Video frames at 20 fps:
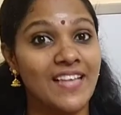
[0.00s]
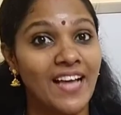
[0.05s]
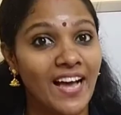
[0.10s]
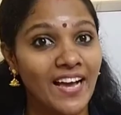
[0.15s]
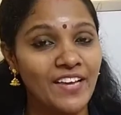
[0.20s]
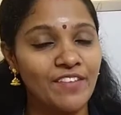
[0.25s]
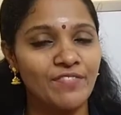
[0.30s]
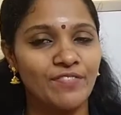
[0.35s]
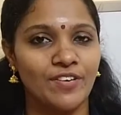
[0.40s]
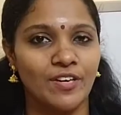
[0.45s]

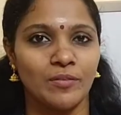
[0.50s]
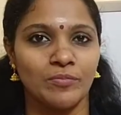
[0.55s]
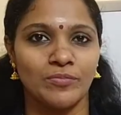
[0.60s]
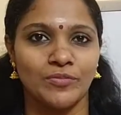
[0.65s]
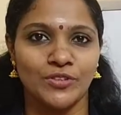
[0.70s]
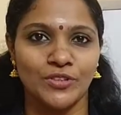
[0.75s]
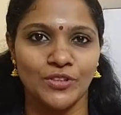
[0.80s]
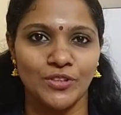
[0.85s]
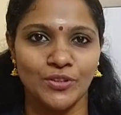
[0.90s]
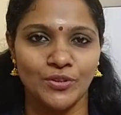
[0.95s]
psi
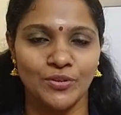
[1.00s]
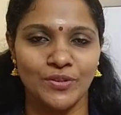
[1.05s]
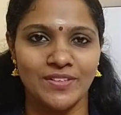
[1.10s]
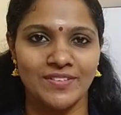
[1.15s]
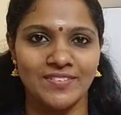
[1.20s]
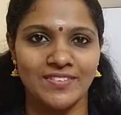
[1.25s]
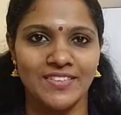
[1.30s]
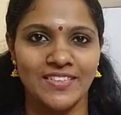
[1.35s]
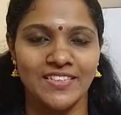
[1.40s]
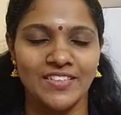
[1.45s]
from G to
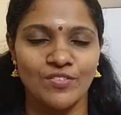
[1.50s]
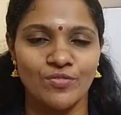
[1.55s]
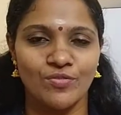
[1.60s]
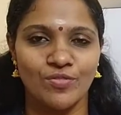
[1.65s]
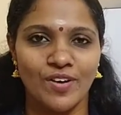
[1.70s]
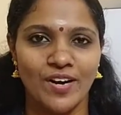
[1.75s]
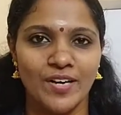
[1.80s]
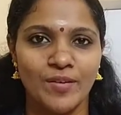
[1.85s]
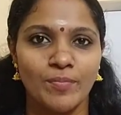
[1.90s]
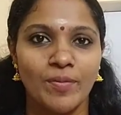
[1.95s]
SG
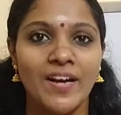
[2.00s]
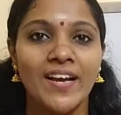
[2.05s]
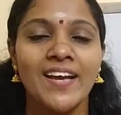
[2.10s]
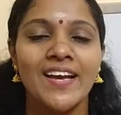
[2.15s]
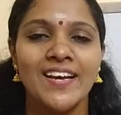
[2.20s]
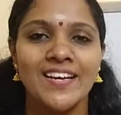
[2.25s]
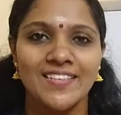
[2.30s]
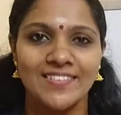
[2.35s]
defined by